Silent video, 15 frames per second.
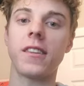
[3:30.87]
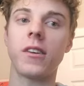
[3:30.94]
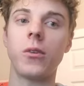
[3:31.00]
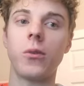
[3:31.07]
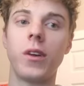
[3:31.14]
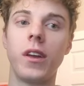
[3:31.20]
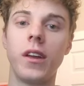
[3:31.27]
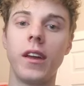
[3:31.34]
then
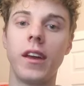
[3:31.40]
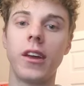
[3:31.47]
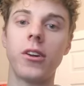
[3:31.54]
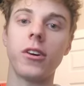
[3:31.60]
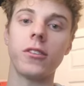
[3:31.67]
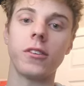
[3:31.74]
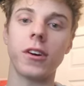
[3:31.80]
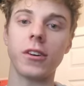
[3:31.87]
we hit
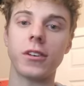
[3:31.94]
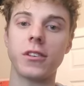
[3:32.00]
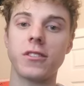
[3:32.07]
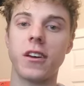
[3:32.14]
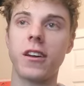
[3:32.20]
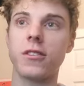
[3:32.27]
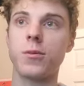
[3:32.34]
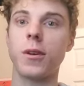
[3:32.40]
all of our
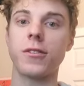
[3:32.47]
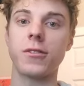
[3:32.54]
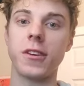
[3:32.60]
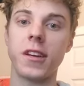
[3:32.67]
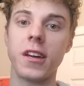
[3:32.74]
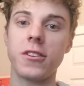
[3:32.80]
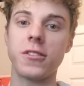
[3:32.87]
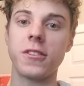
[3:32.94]
design
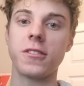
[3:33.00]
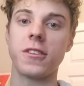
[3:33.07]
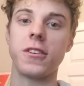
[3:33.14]
specifications